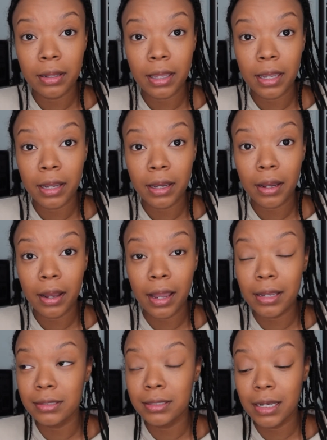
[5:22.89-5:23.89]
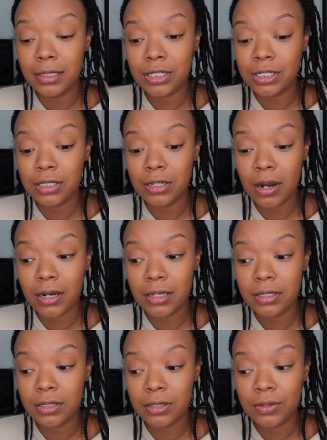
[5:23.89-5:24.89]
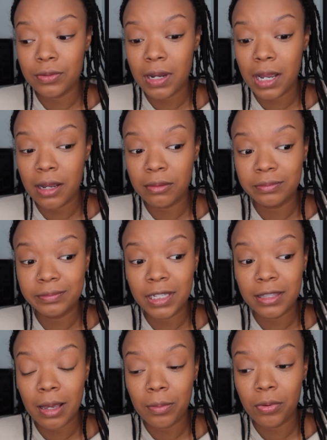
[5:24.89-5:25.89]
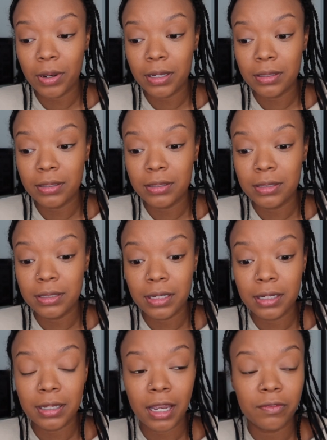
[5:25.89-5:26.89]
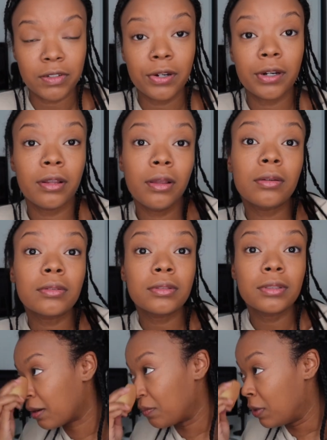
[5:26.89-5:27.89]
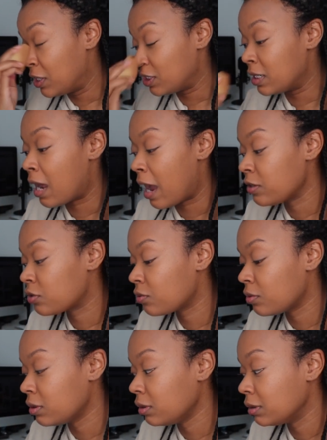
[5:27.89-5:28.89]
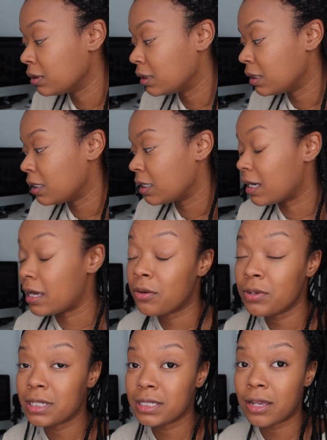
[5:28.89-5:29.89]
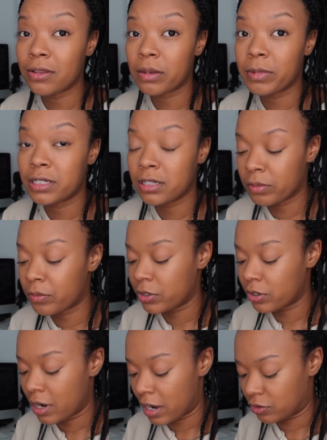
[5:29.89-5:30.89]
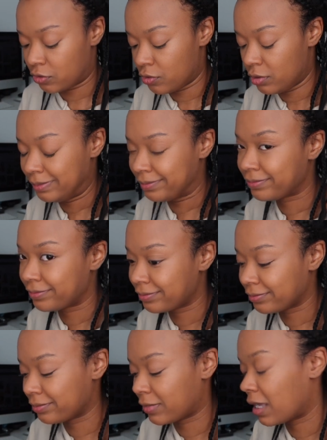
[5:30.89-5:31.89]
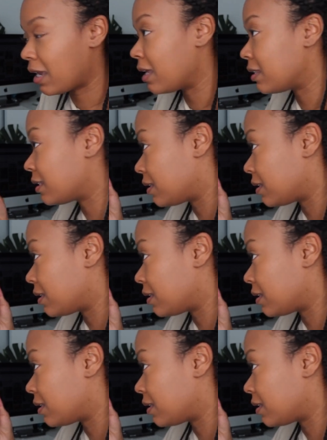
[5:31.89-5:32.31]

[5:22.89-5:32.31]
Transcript: Like I just started to at that point sit in the cafeteria alone, which in high school, I know it doesn't sound like a big deal, but when you're in high school, it's